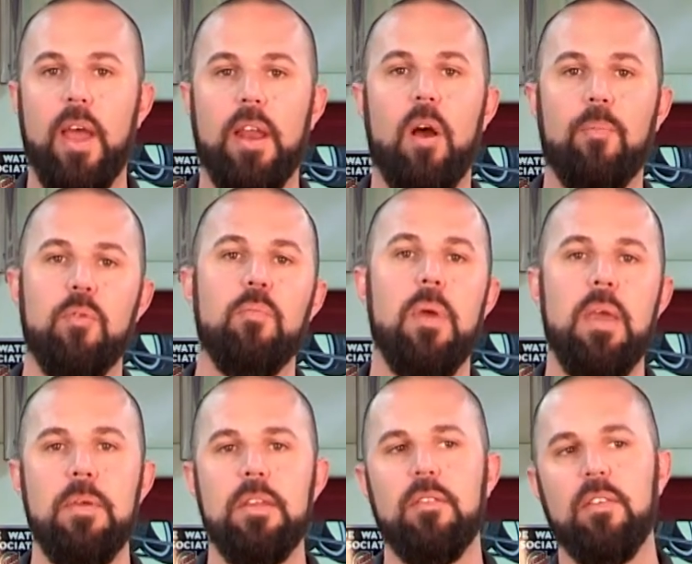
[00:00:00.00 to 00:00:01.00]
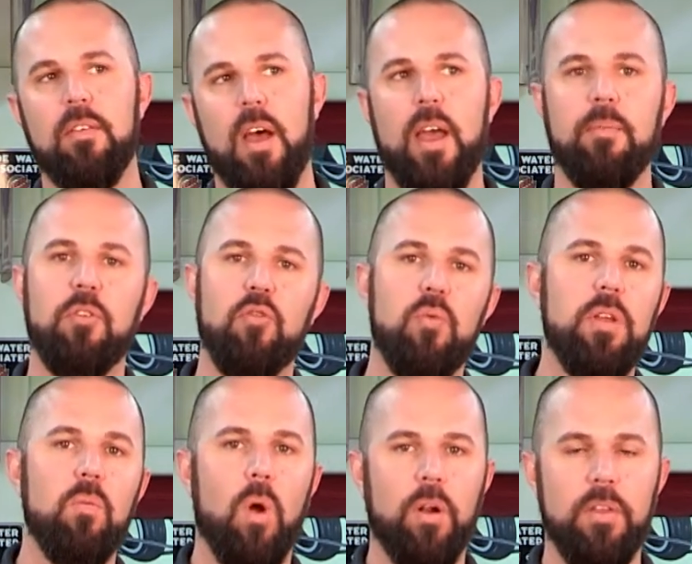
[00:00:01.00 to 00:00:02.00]
and help you maybe decide
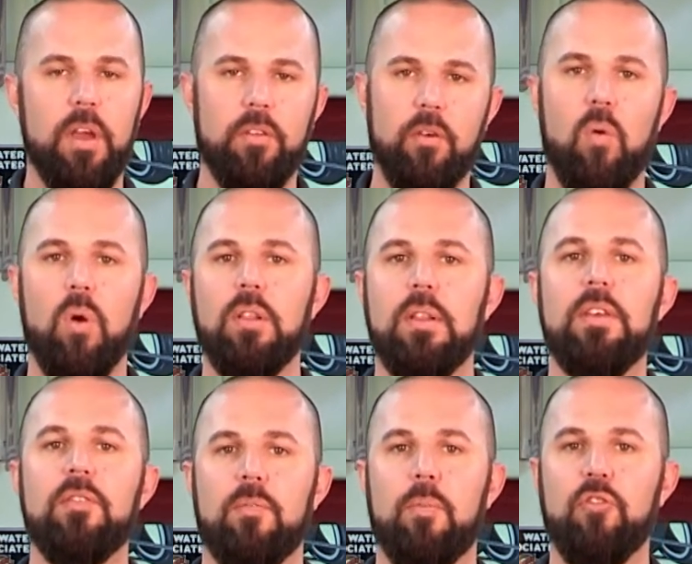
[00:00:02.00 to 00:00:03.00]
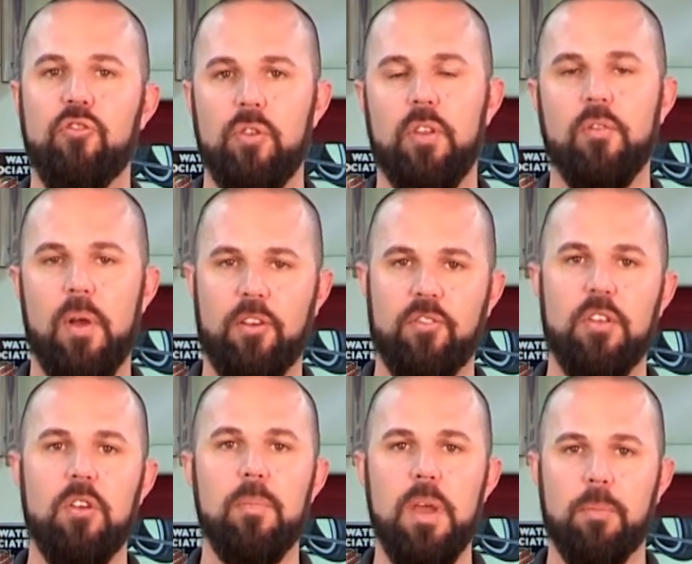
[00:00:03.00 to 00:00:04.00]
between one or the other, or at least put you in the direction that
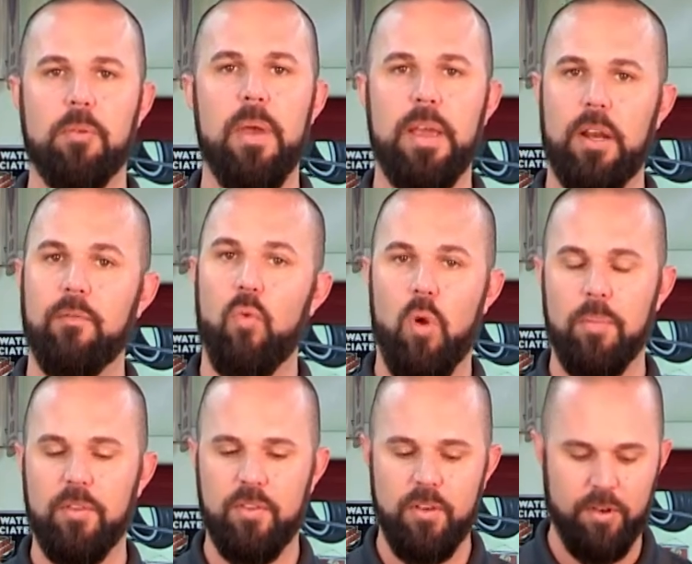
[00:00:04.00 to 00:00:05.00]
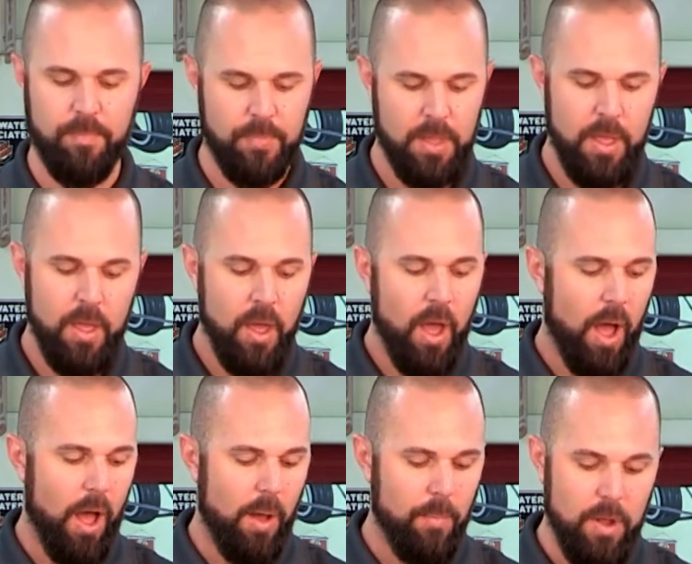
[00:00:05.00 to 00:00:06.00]
you'll be able to make an informed decision.
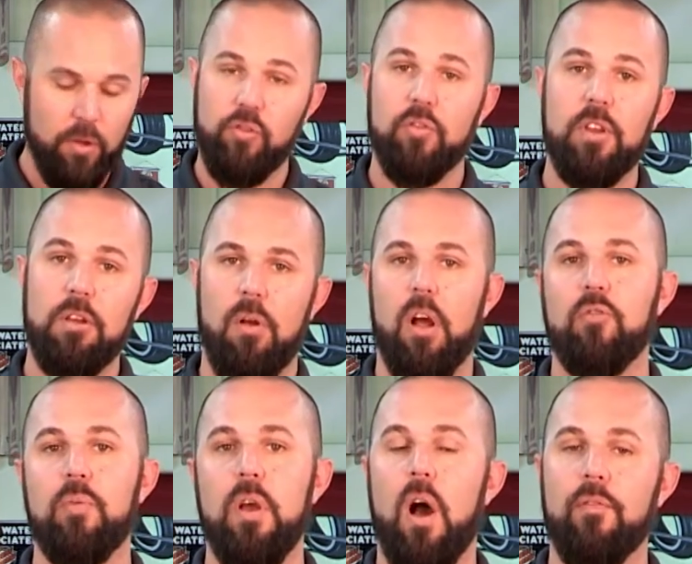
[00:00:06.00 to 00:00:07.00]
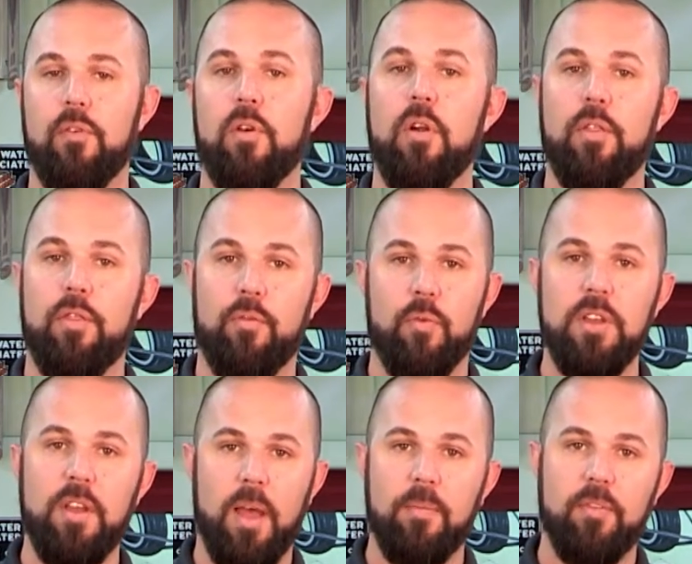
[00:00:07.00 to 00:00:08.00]
Here at Surf City Garage, we offer 3
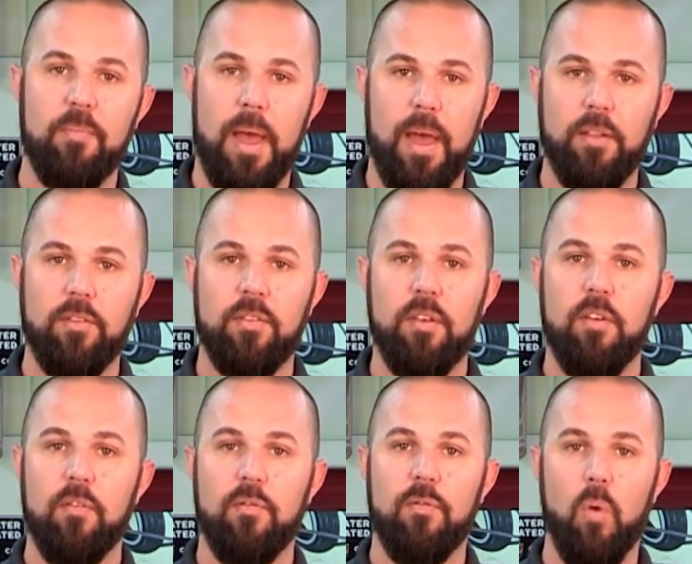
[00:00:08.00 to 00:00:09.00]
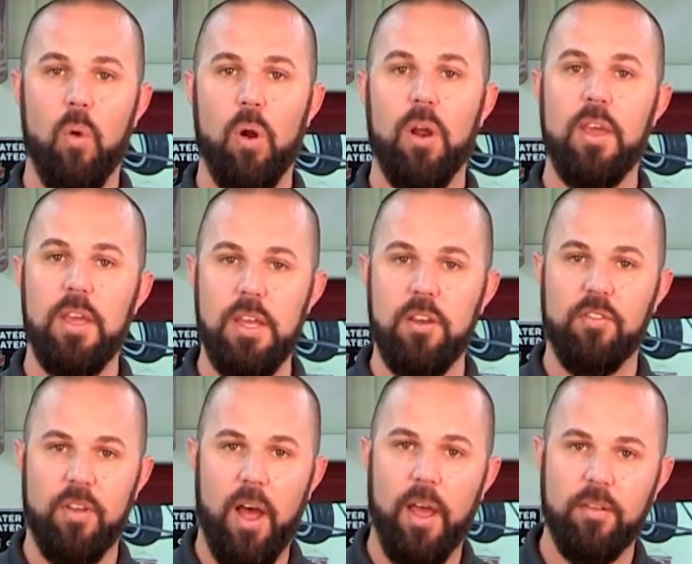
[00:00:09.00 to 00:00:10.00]
types of pads for each
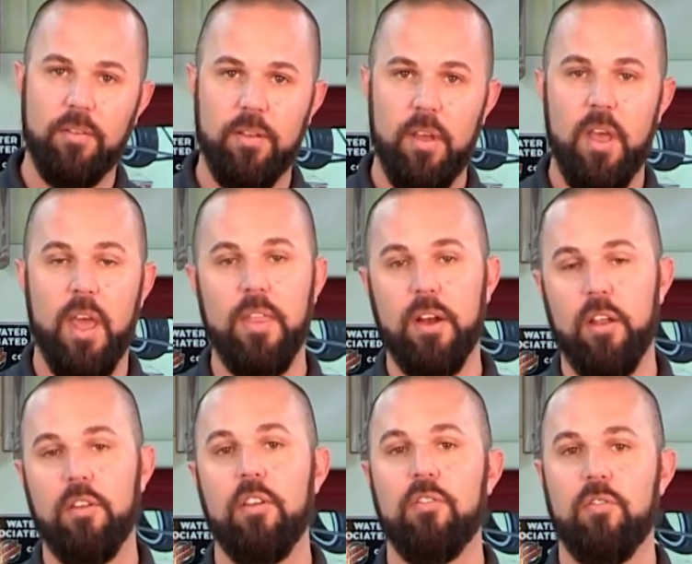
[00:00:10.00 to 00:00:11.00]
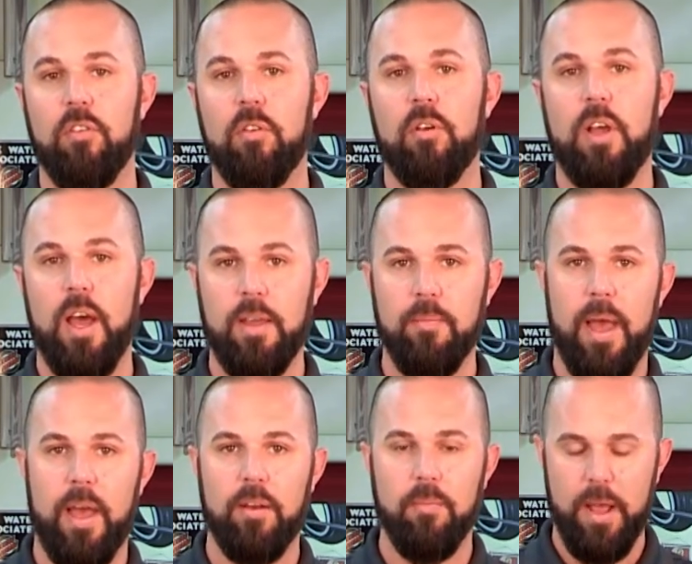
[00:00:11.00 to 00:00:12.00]
size, and then an additional cutting
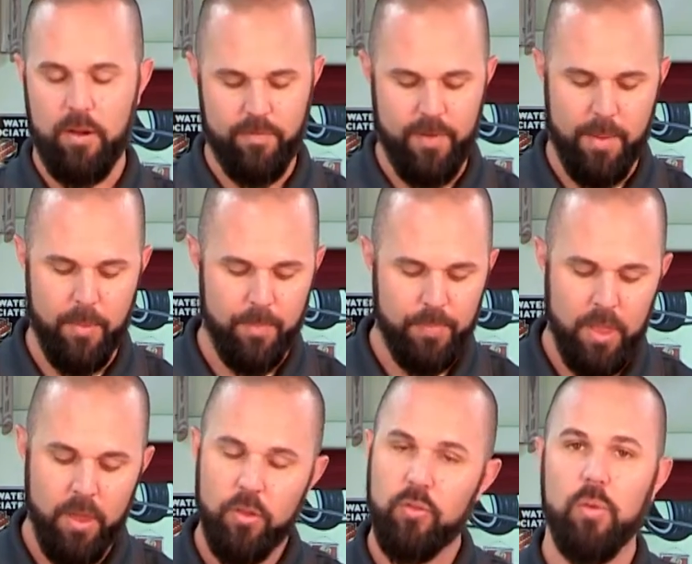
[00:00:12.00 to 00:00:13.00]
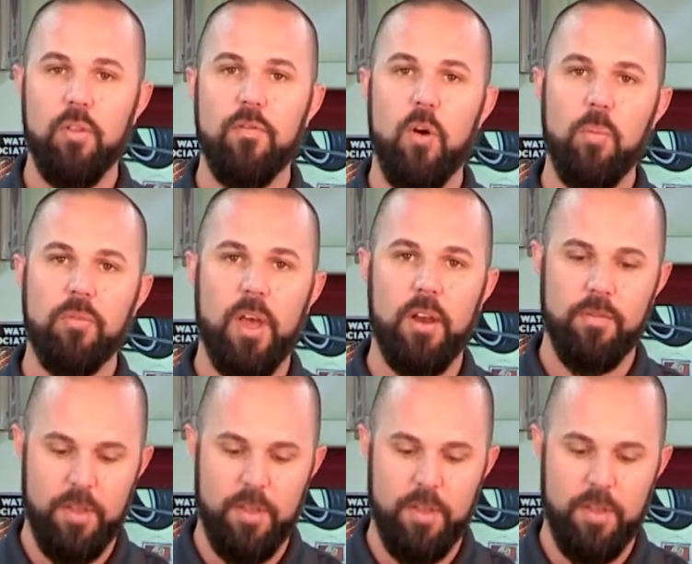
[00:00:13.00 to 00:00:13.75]
pad in microfiber. So on the foam side of